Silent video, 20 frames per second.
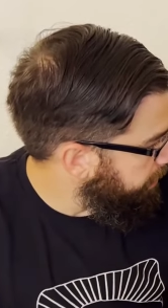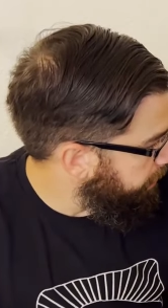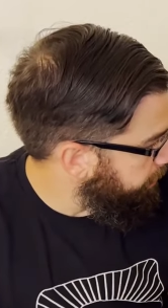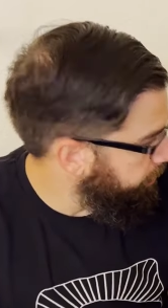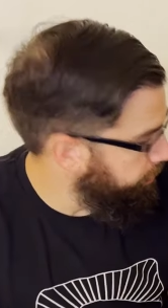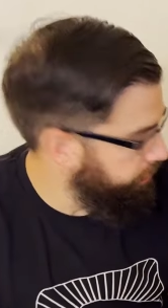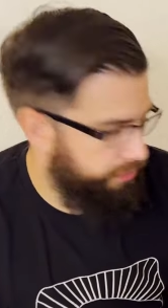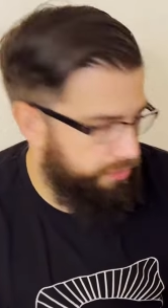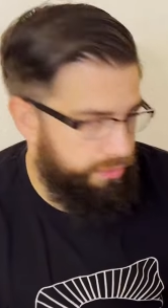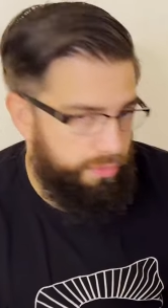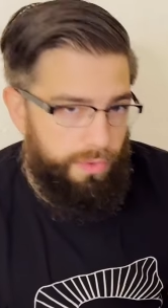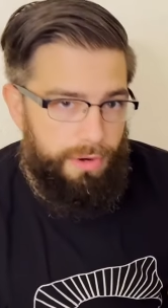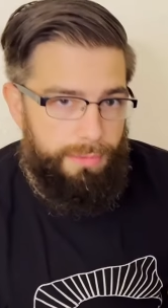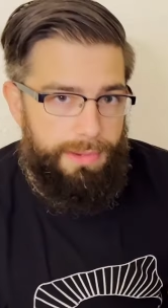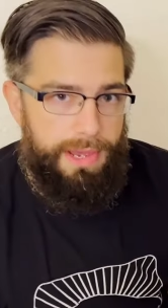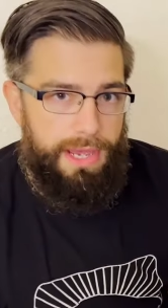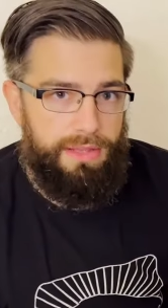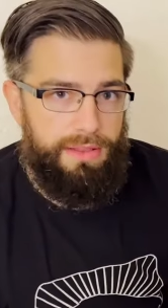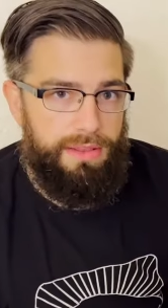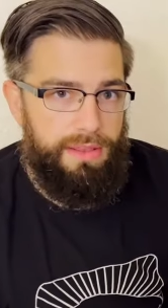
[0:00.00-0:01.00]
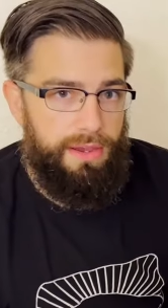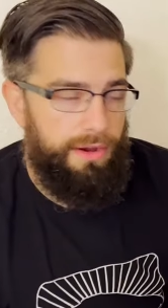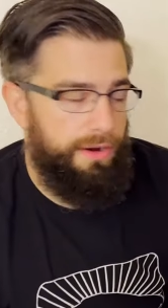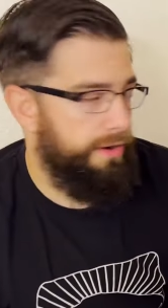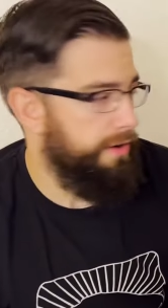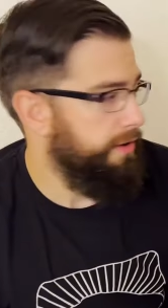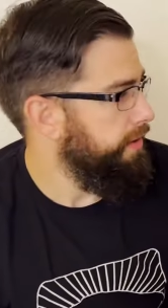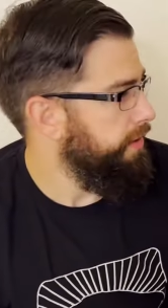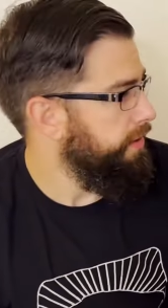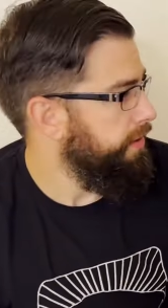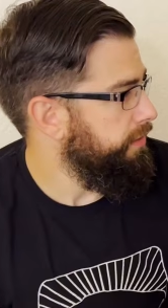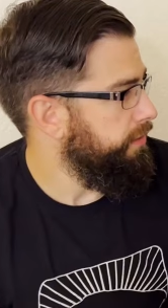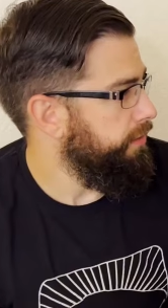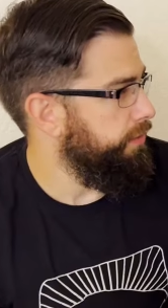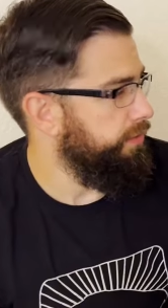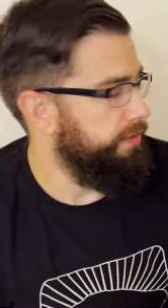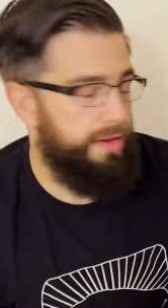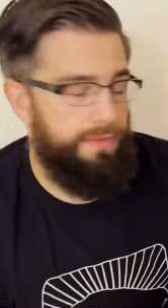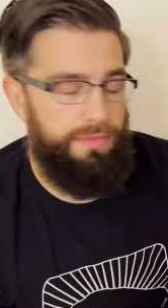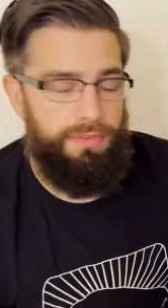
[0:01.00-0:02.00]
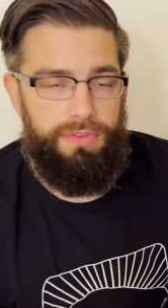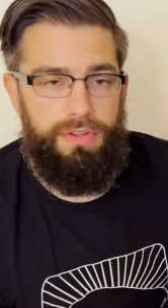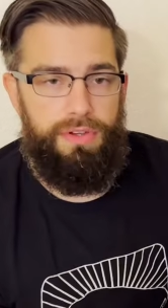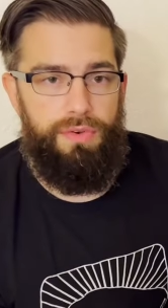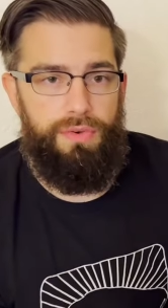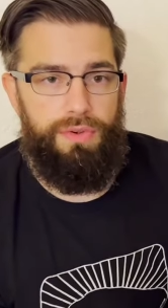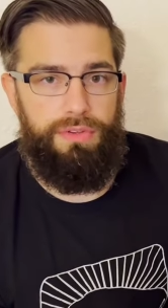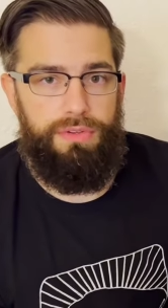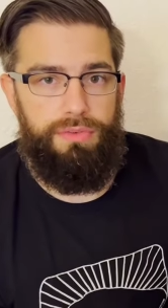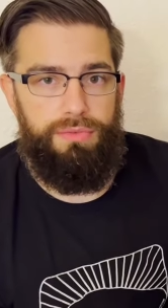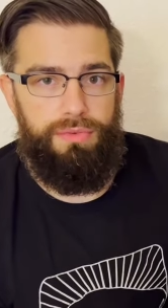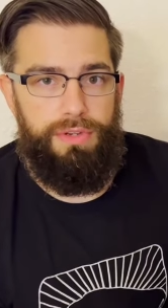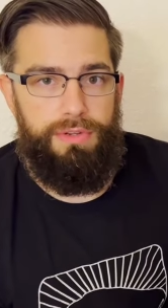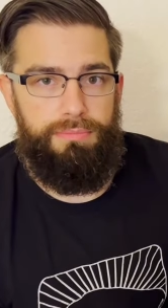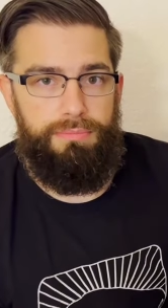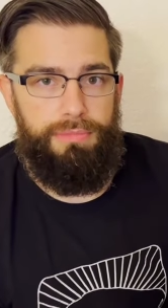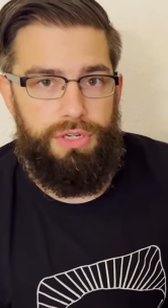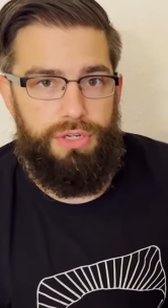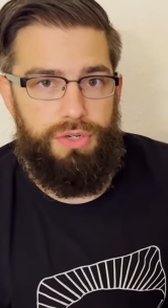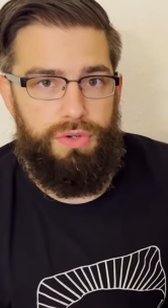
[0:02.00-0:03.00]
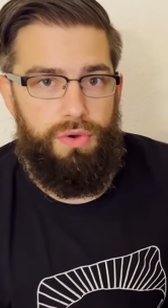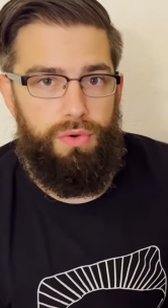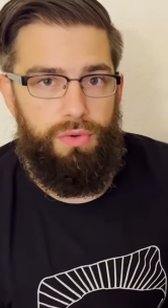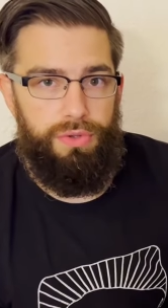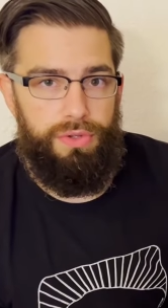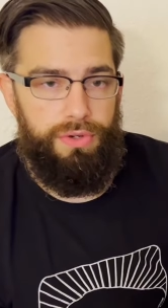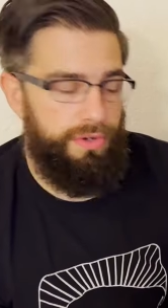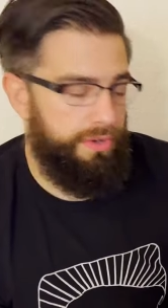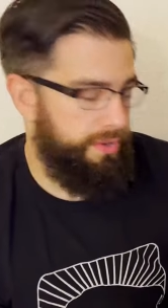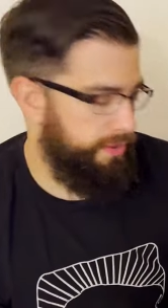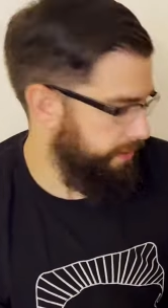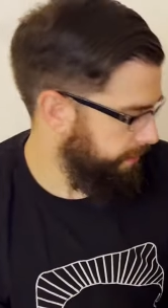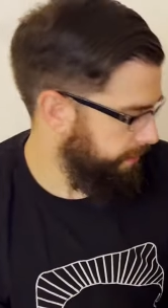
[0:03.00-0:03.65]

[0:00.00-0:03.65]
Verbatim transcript: that little square back there. So it's obviously going to read much colder.